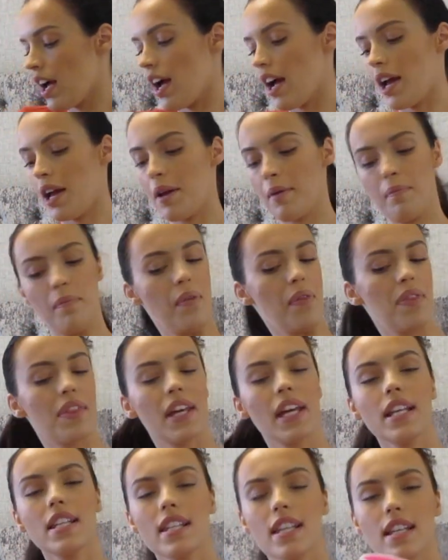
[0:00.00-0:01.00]

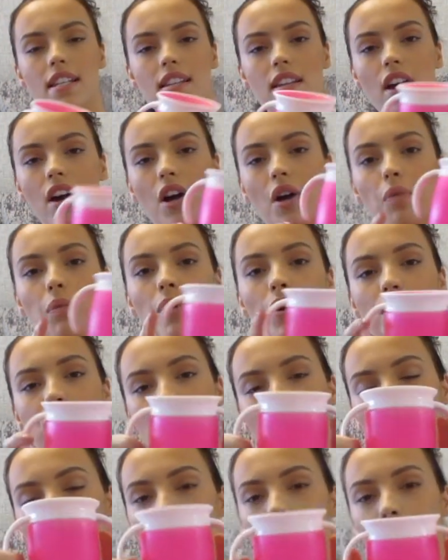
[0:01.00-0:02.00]
This is her
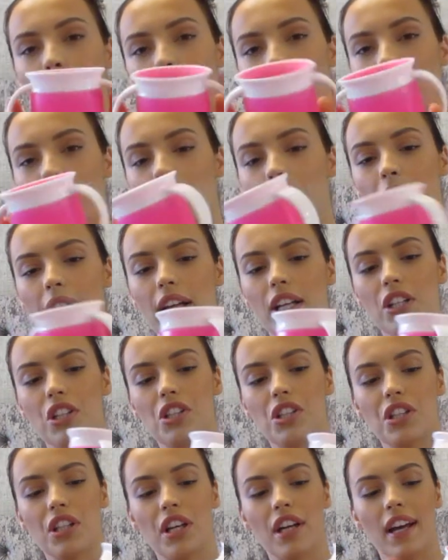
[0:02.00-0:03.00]
water cup,
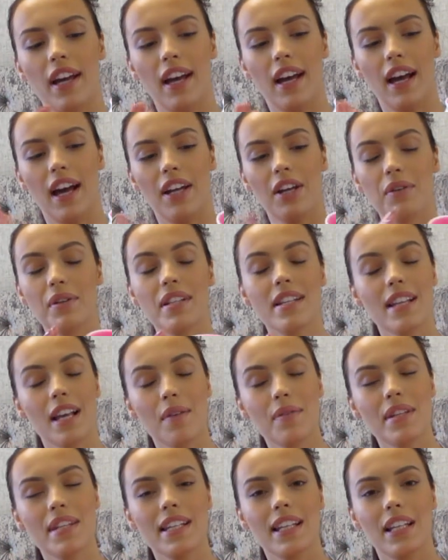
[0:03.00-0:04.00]
which, I know it
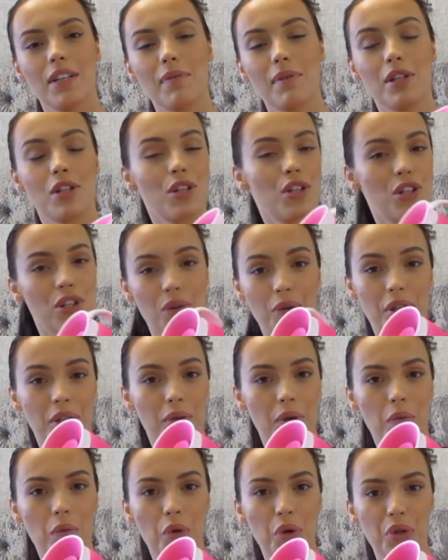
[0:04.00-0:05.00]
sounds silly me just showing
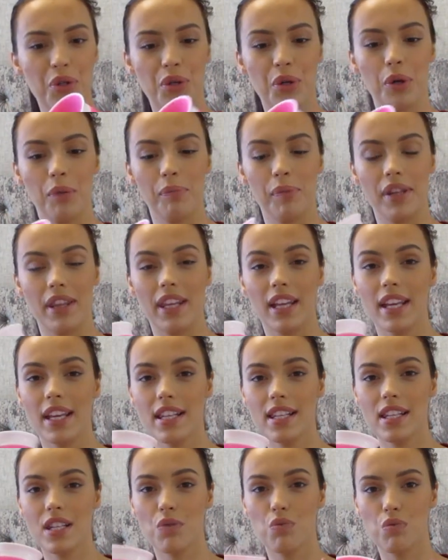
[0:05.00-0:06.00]
you a water cup, but
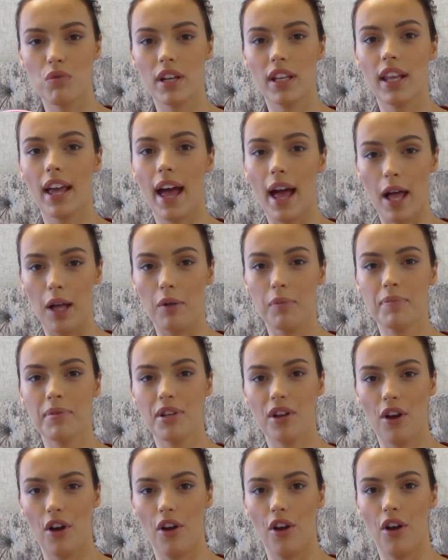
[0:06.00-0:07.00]
this has really
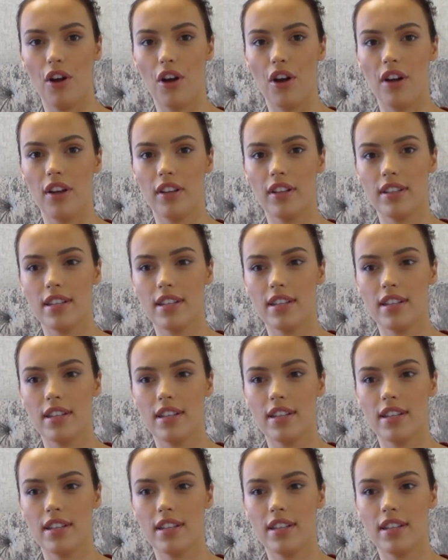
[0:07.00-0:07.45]
helped her